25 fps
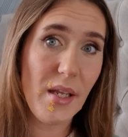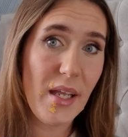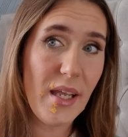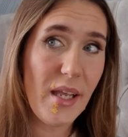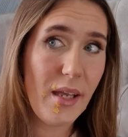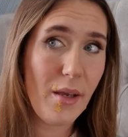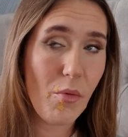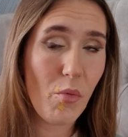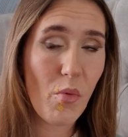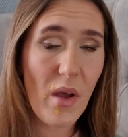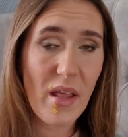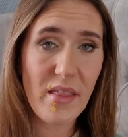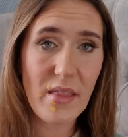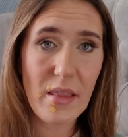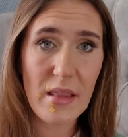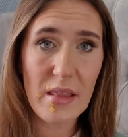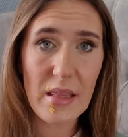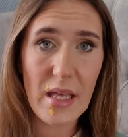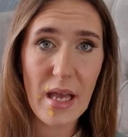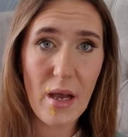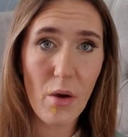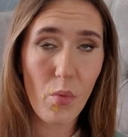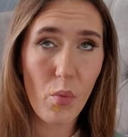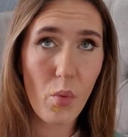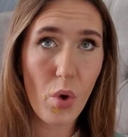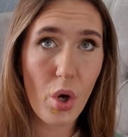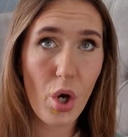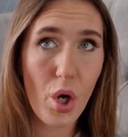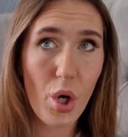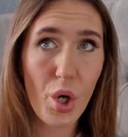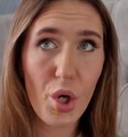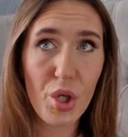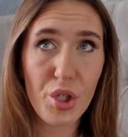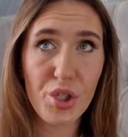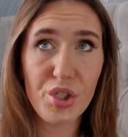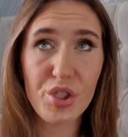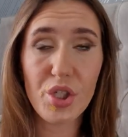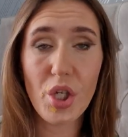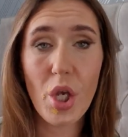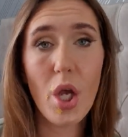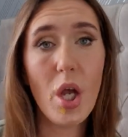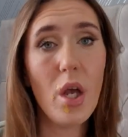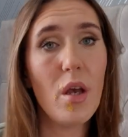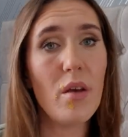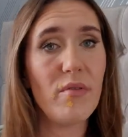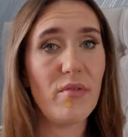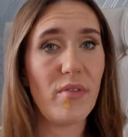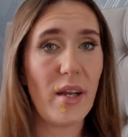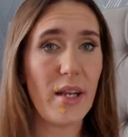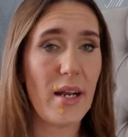Blair, whether that was
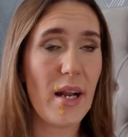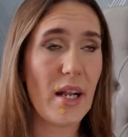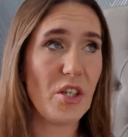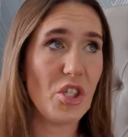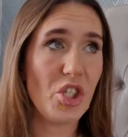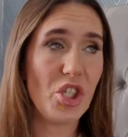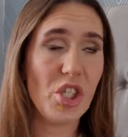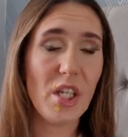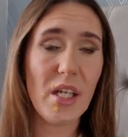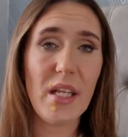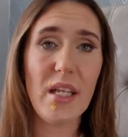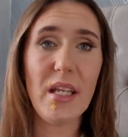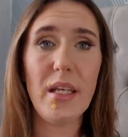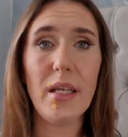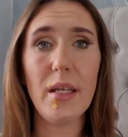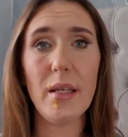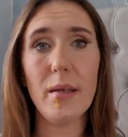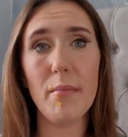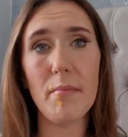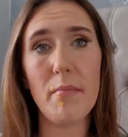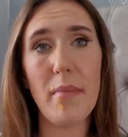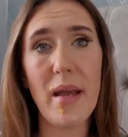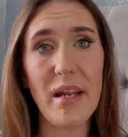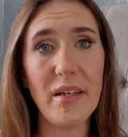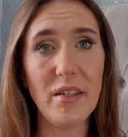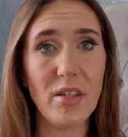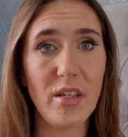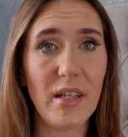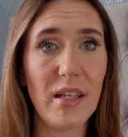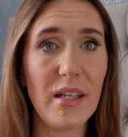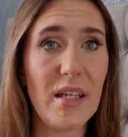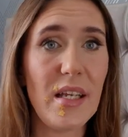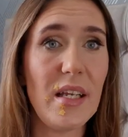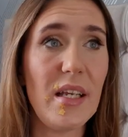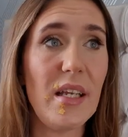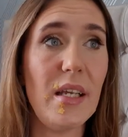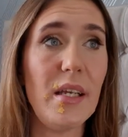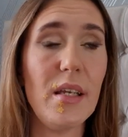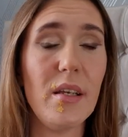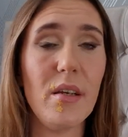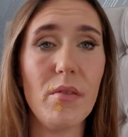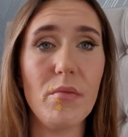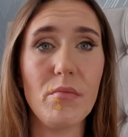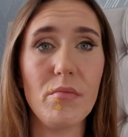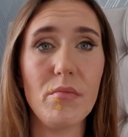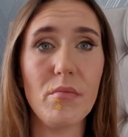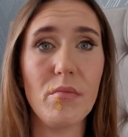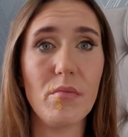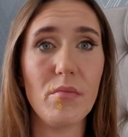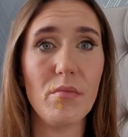financially, mentally,
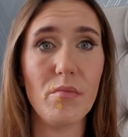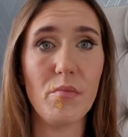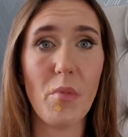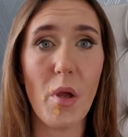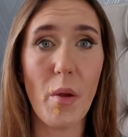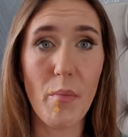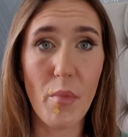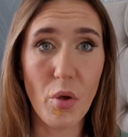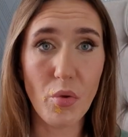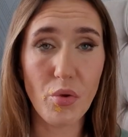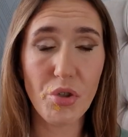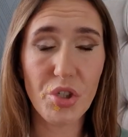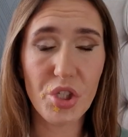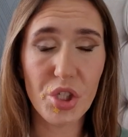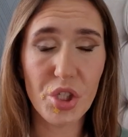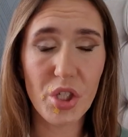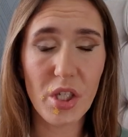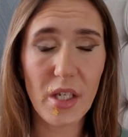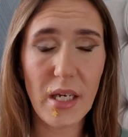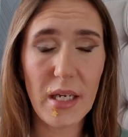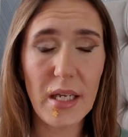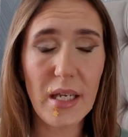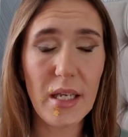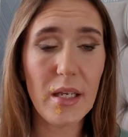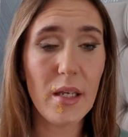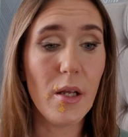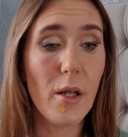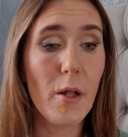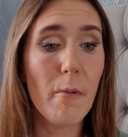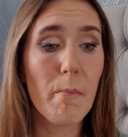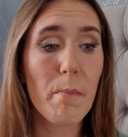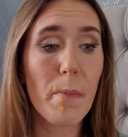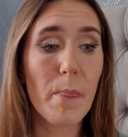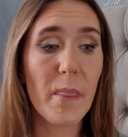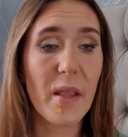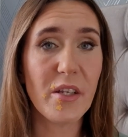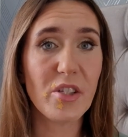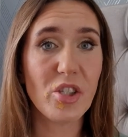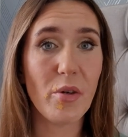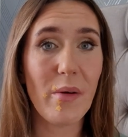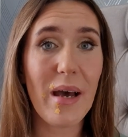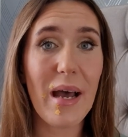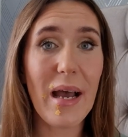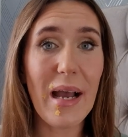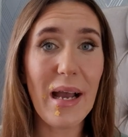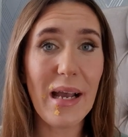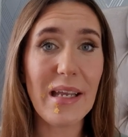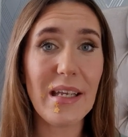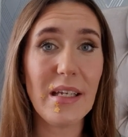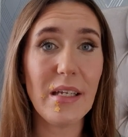emotionally. So
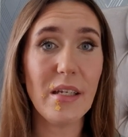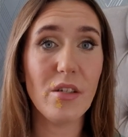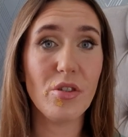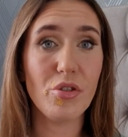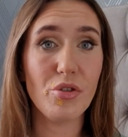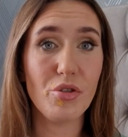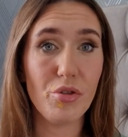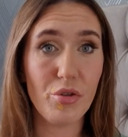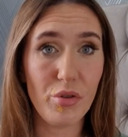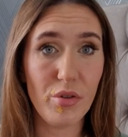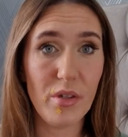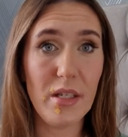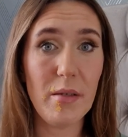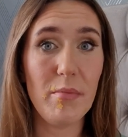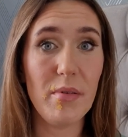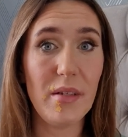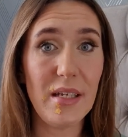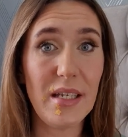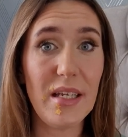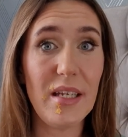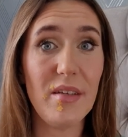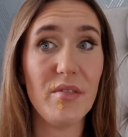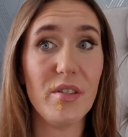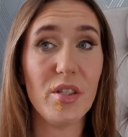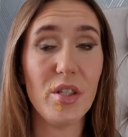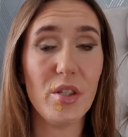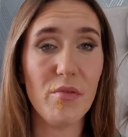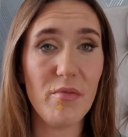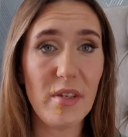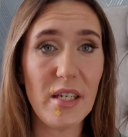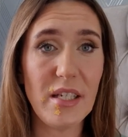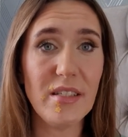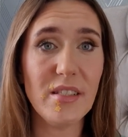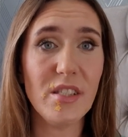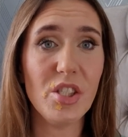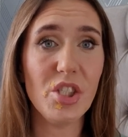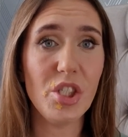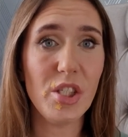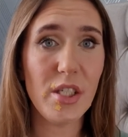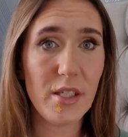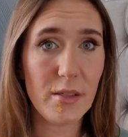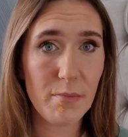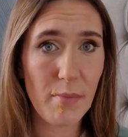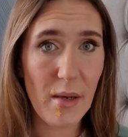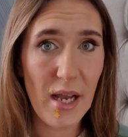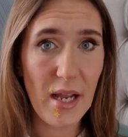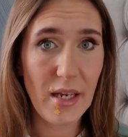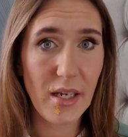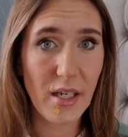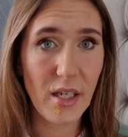I truly believe that the reason that she is
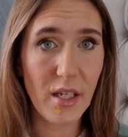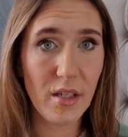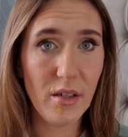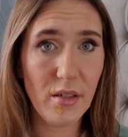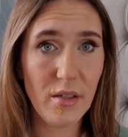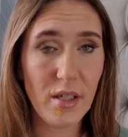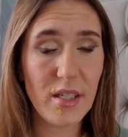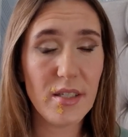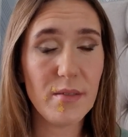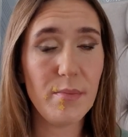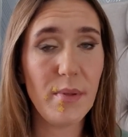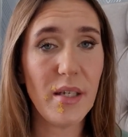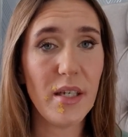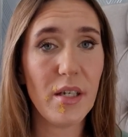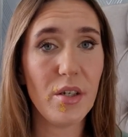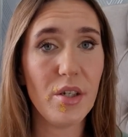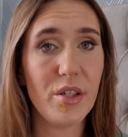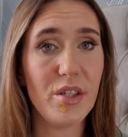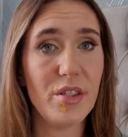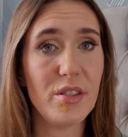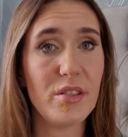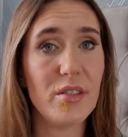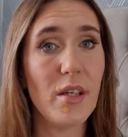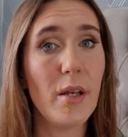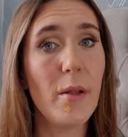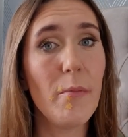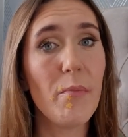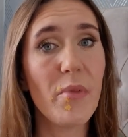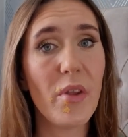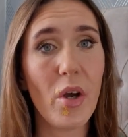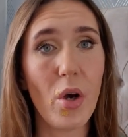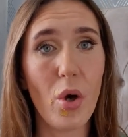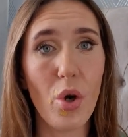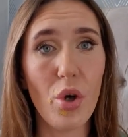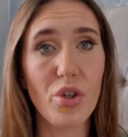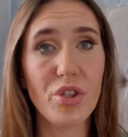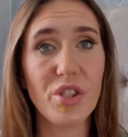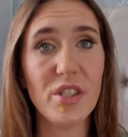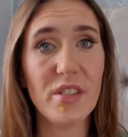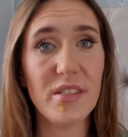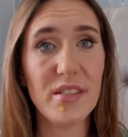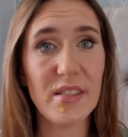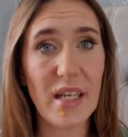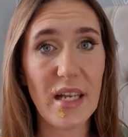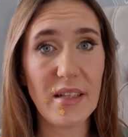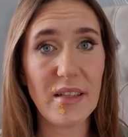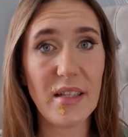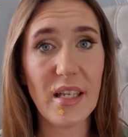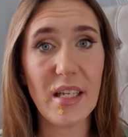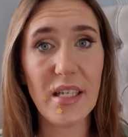panicking is because Oz has
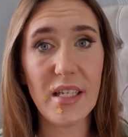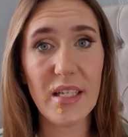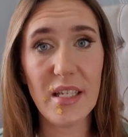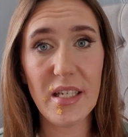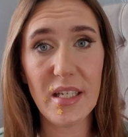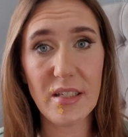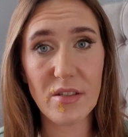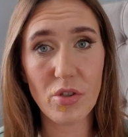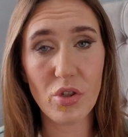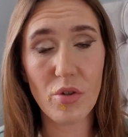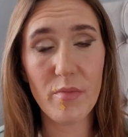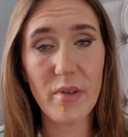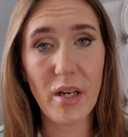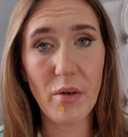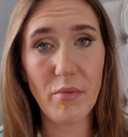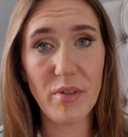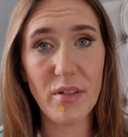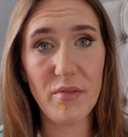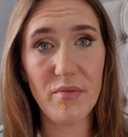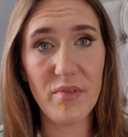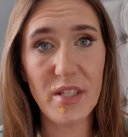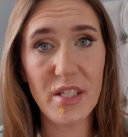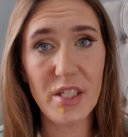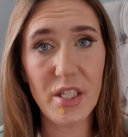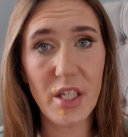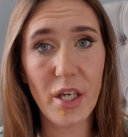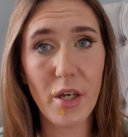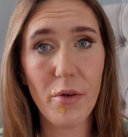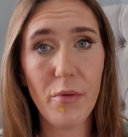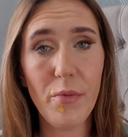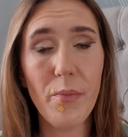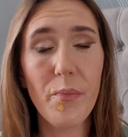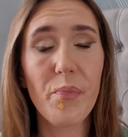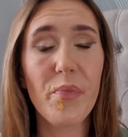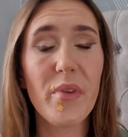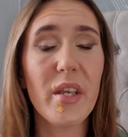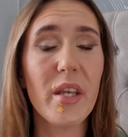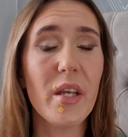said that he is coming out with a video.